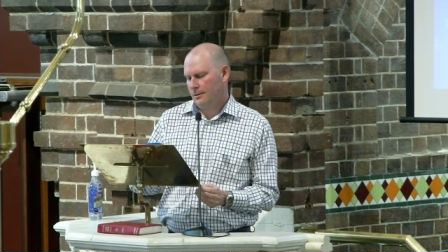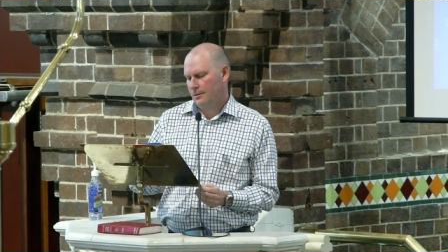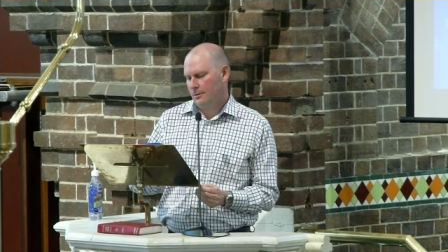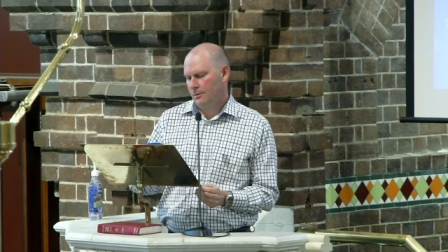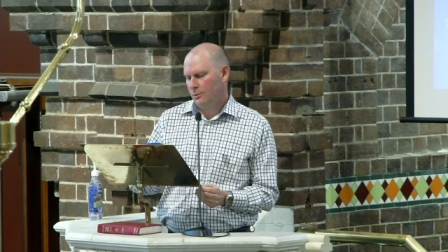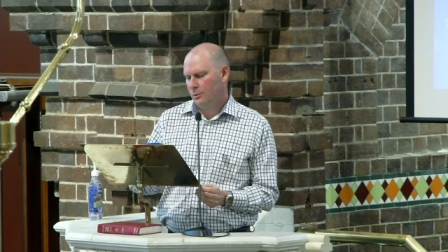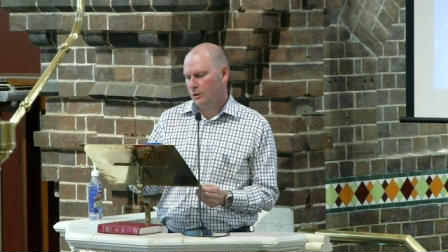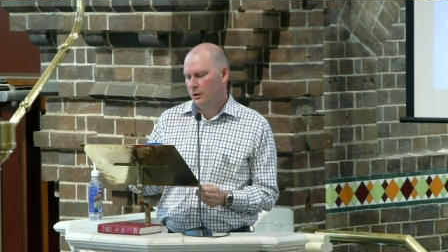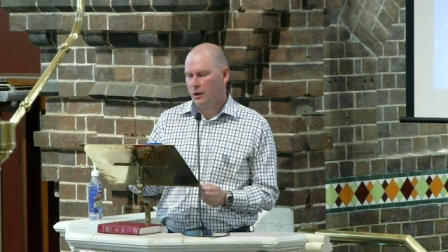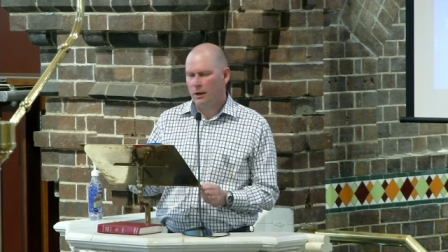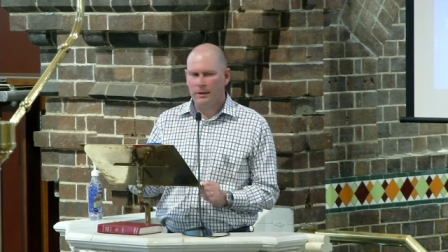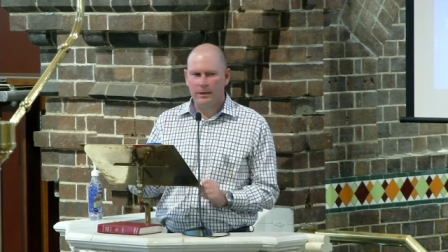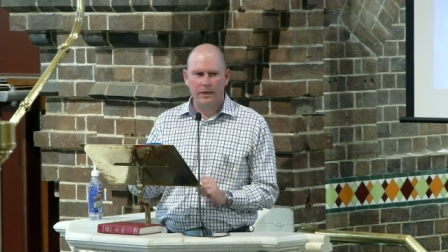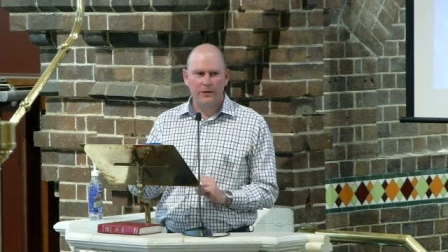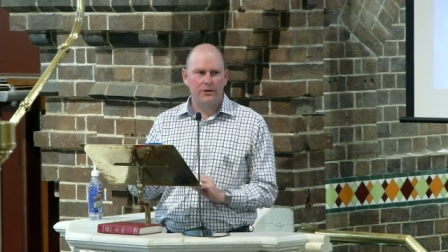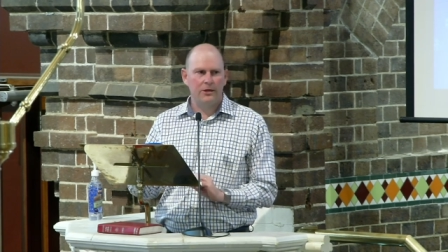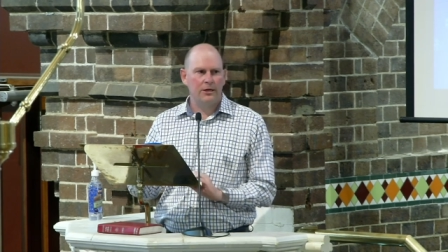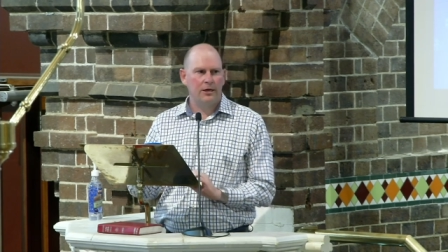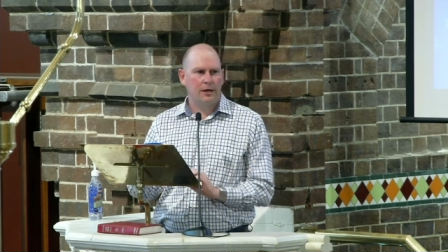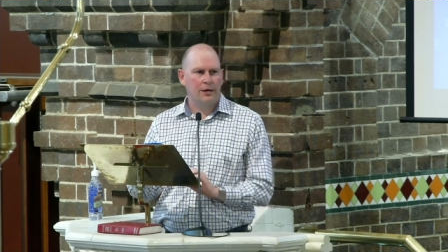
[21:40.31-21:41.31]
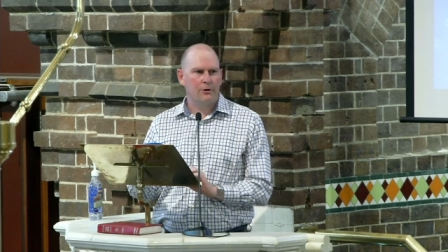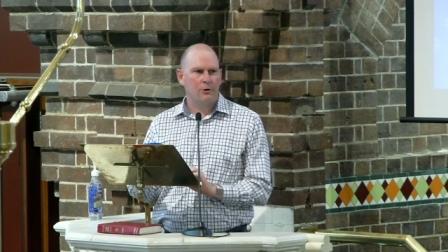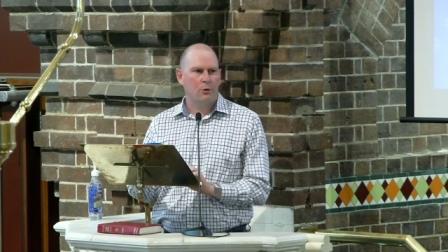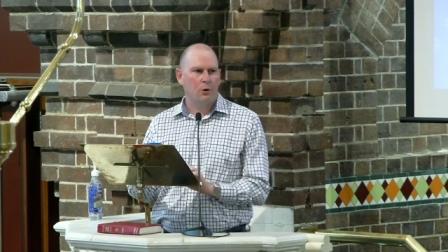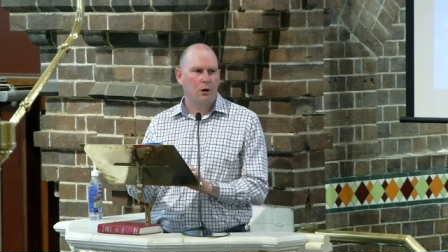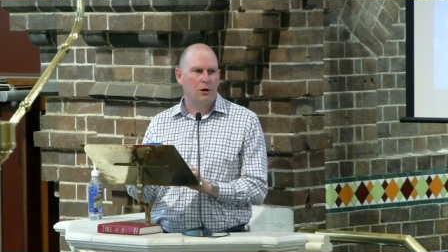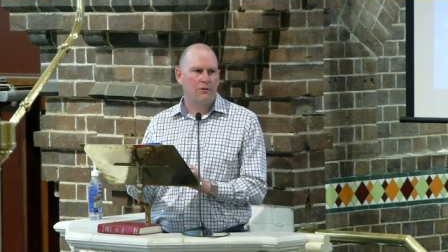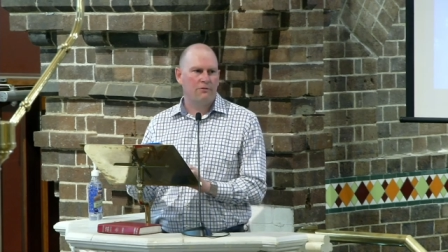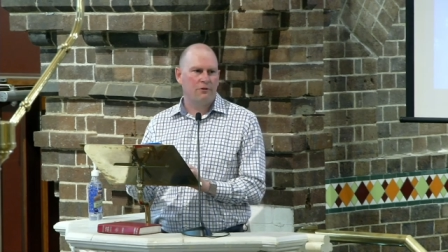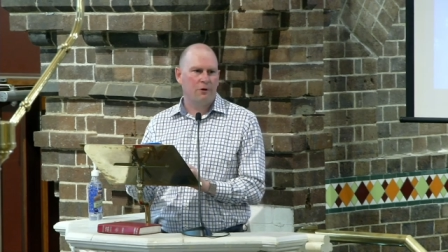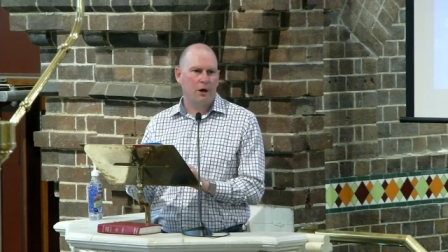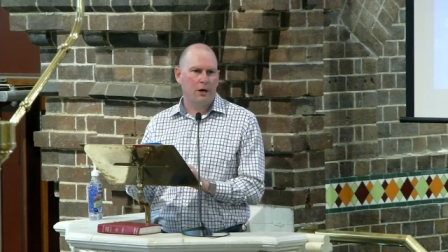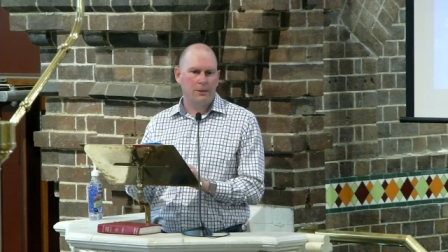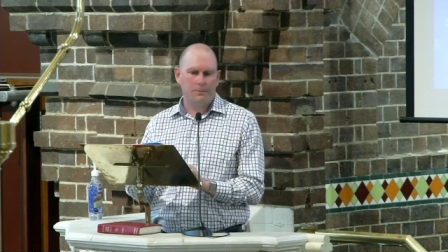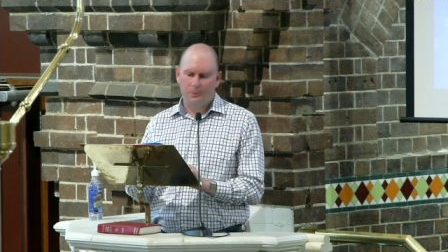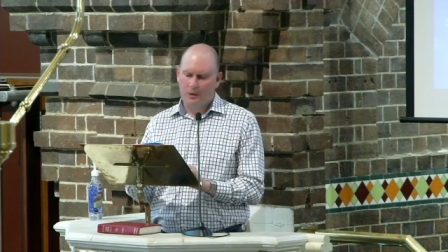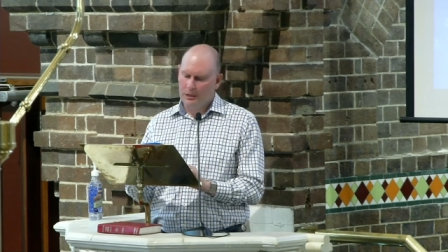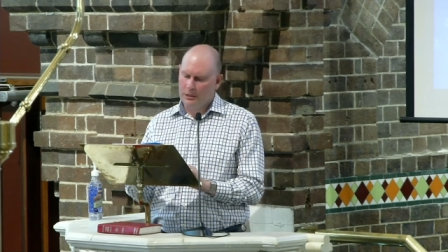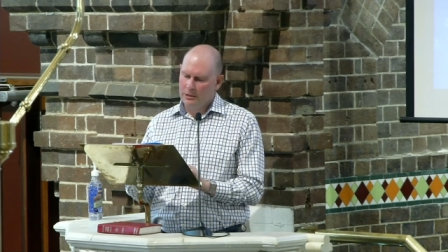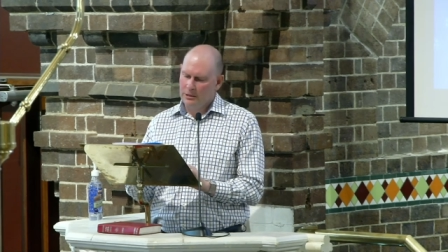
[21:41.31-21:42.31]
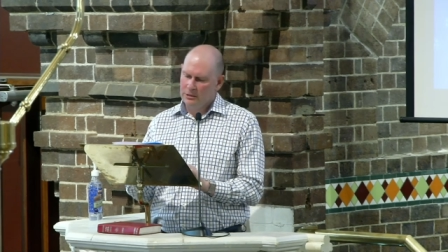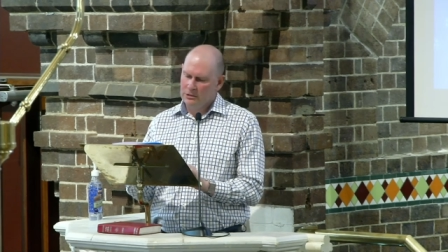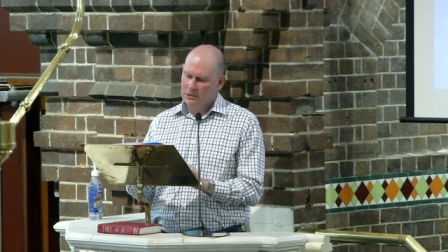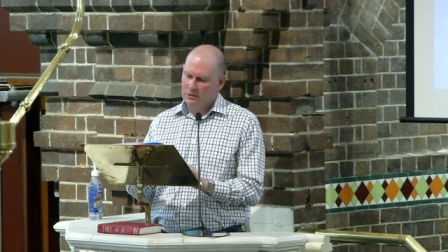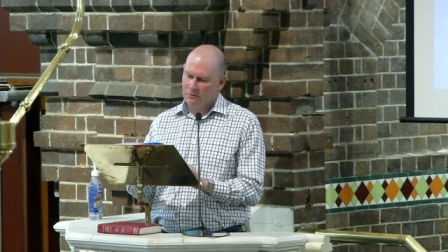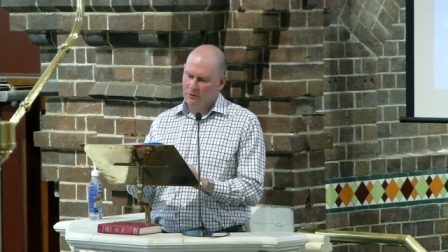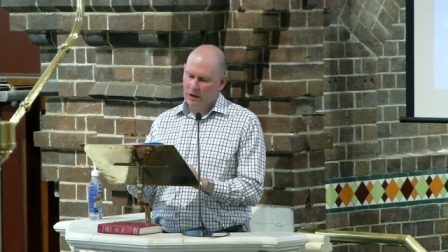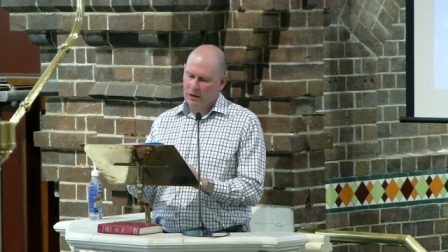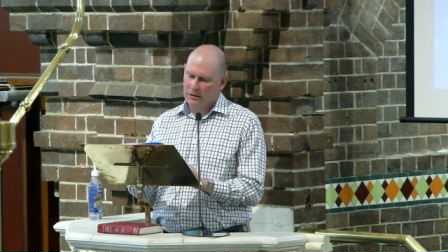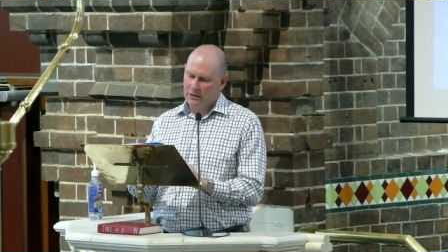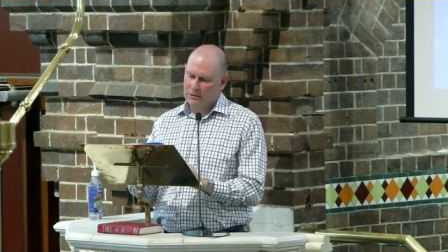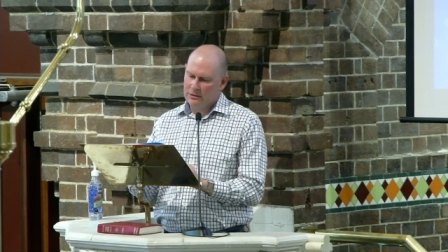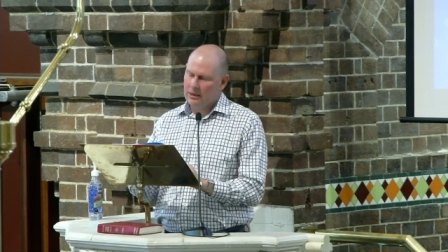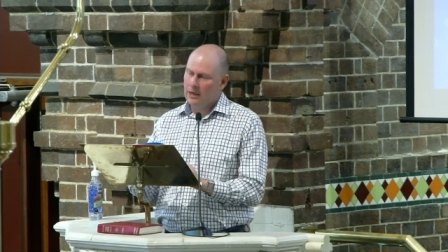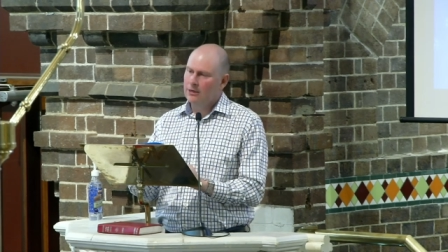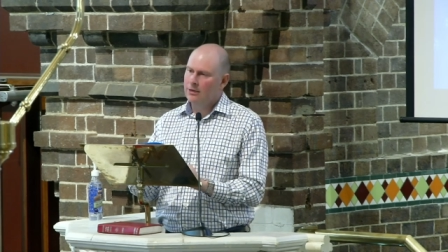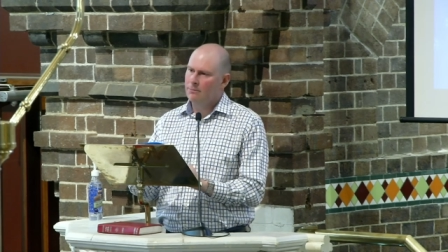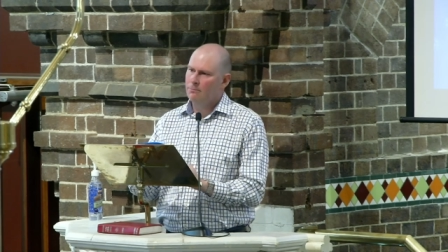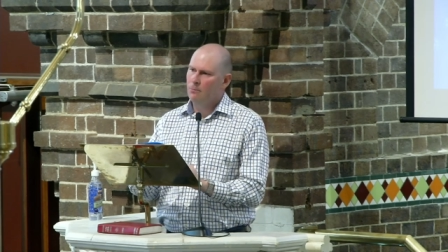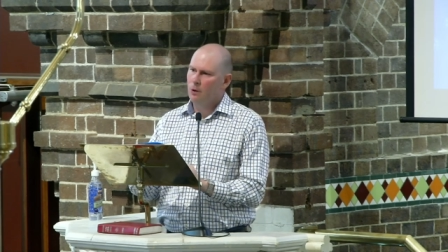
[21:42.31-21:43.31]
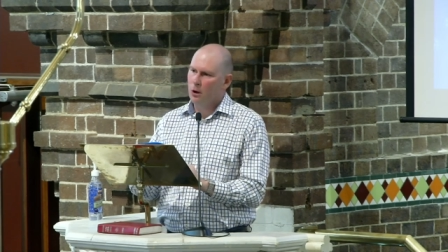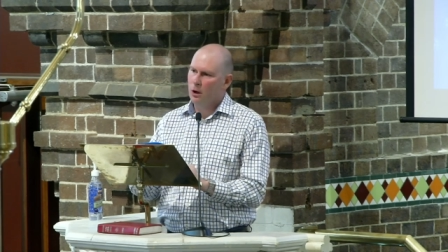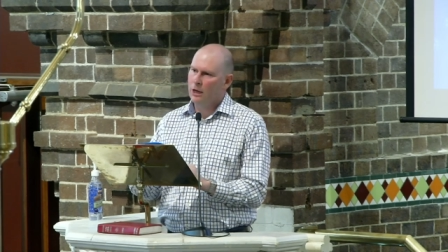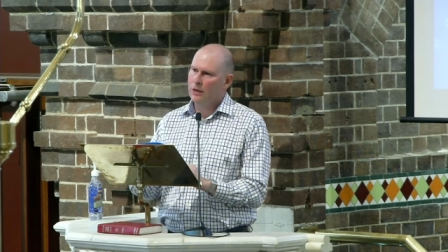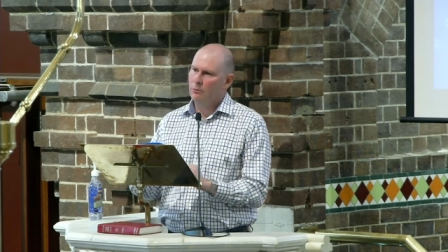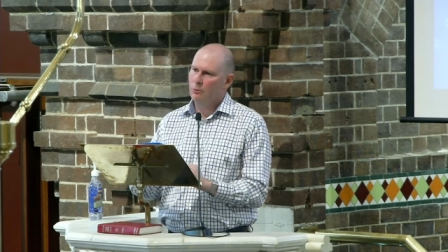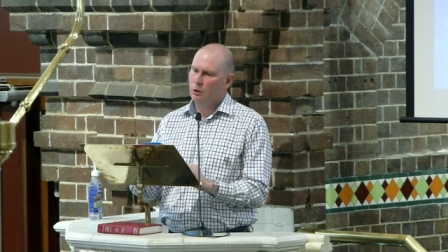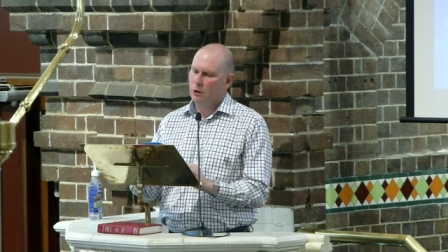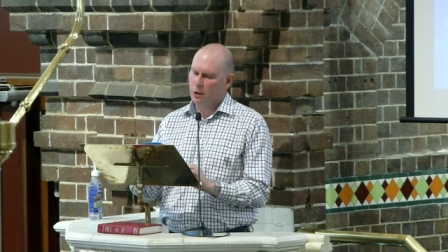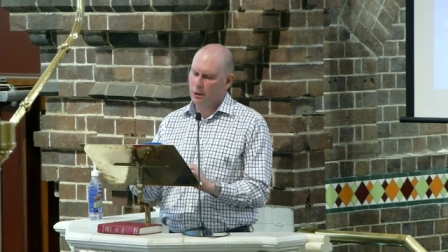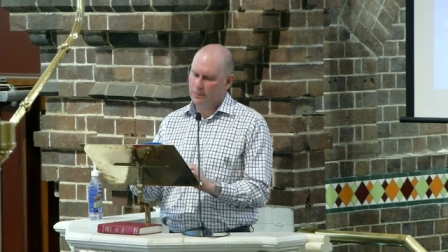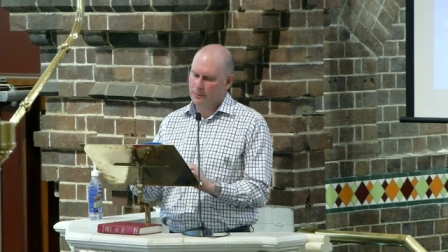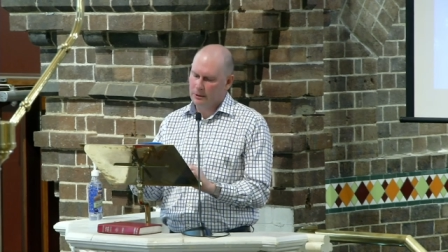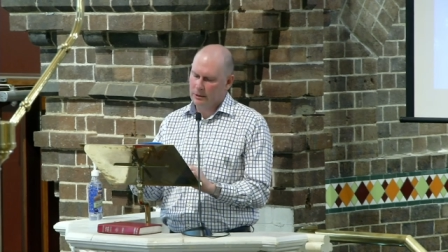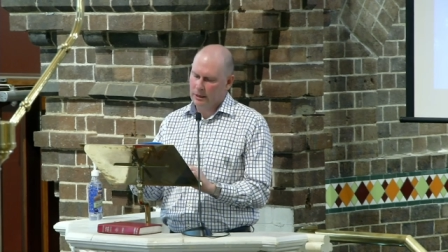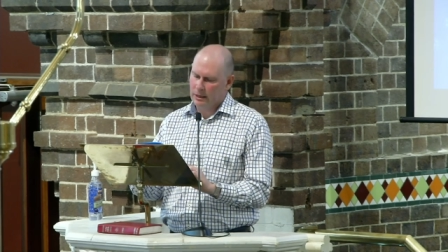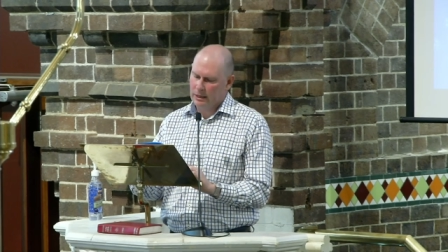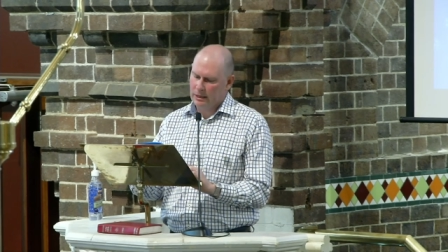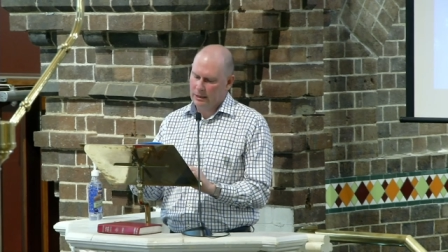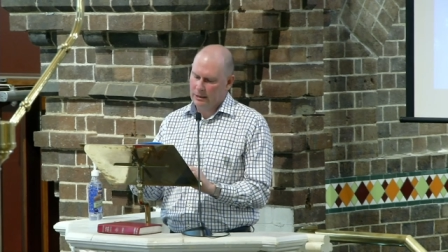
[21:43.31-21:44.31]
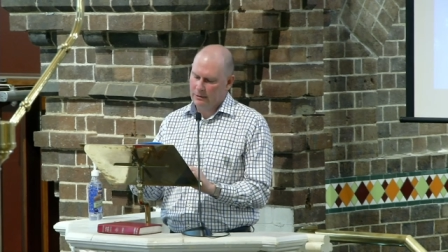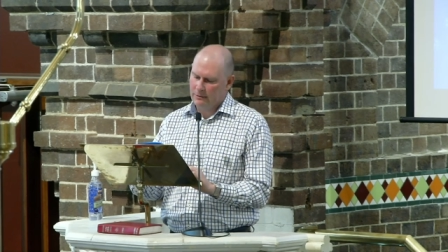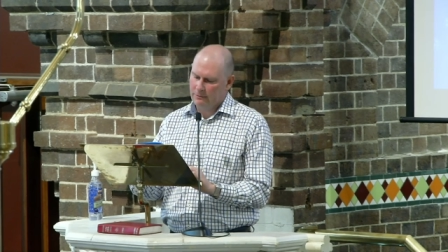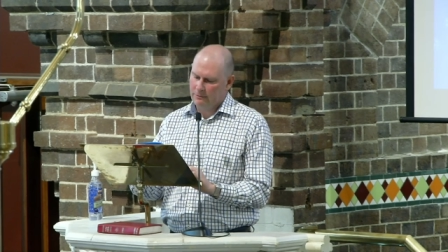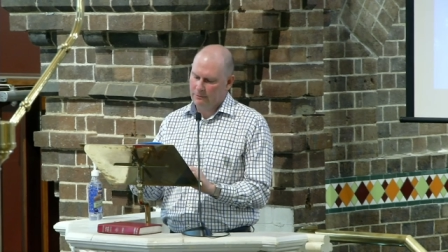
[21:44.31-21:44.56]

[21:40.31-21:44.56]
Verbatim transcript: Will I let the unqualified opinions of others undermine what I believe?